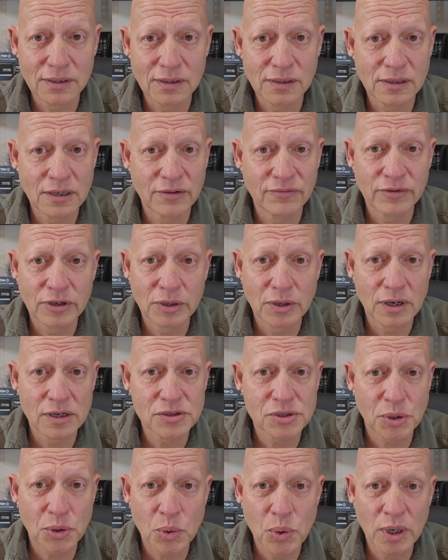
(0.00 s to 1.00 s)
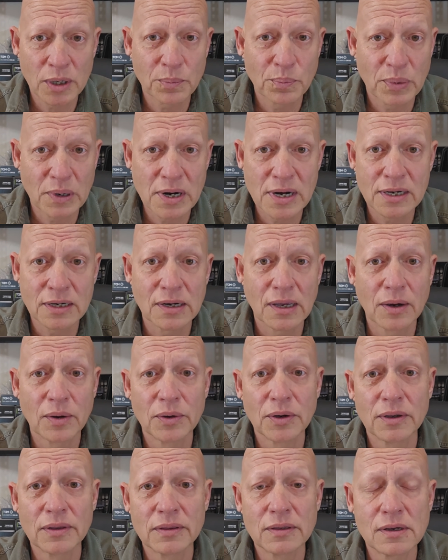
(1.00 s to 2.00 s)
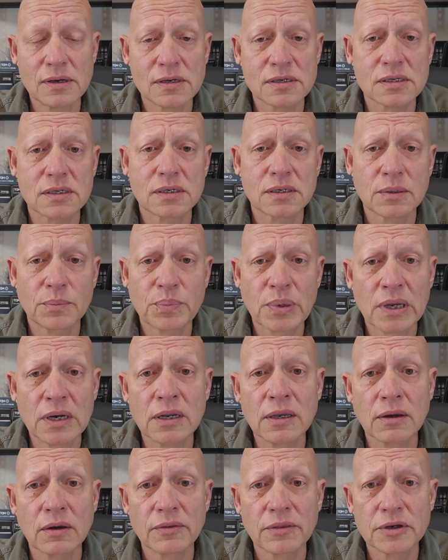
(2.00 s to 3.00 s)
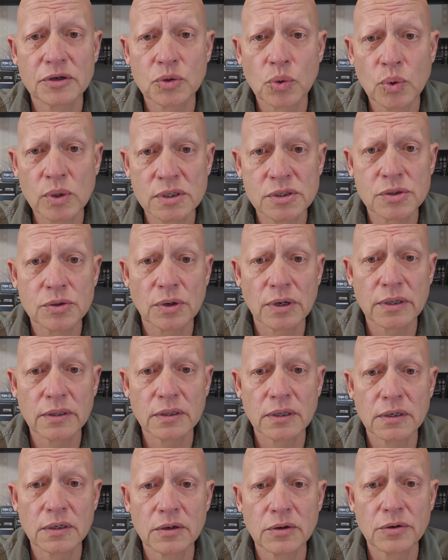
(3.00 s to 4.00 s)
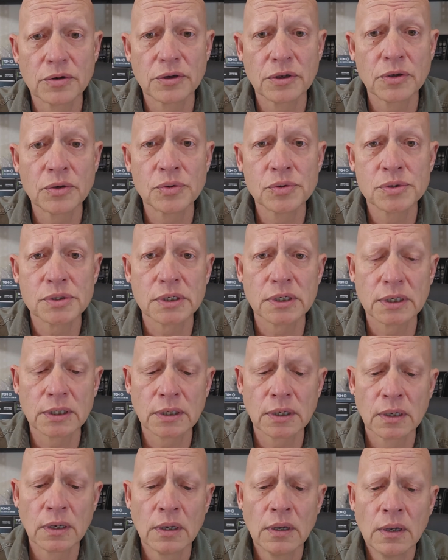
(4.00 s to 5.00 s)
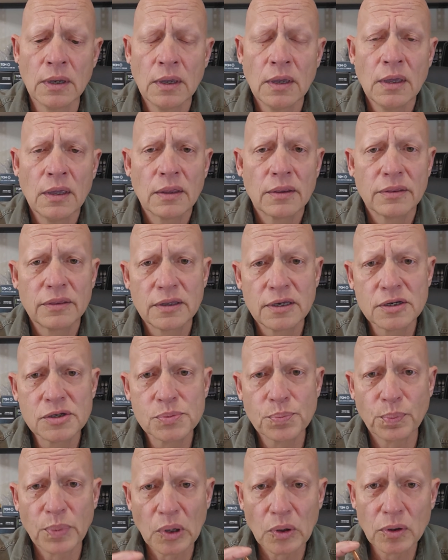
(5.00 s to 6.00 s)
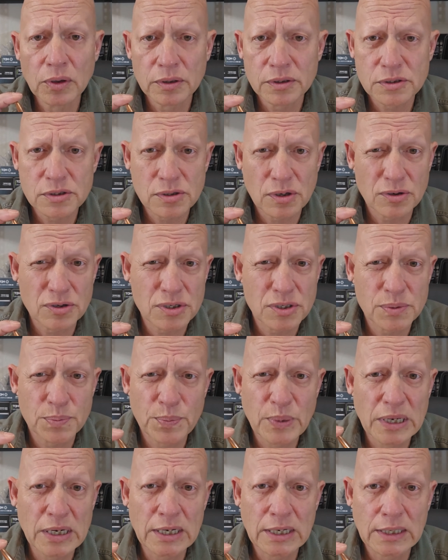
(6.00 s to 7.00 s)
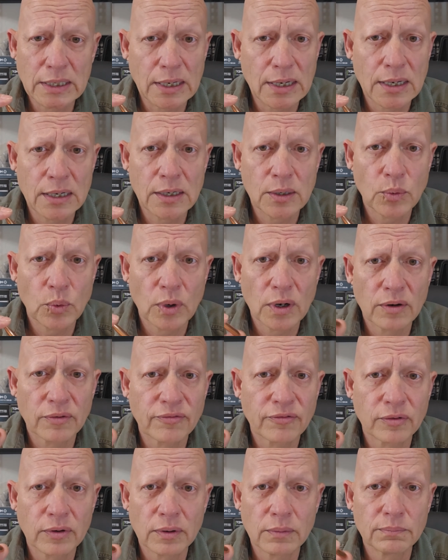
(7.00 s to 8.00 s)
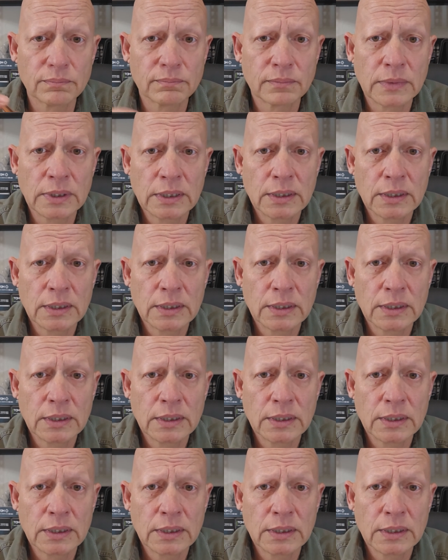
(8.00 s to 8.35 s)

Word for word: give you guys a quick breakdown on this. Depending on the twist rate that you're using, these bullets are spinning anywhere from,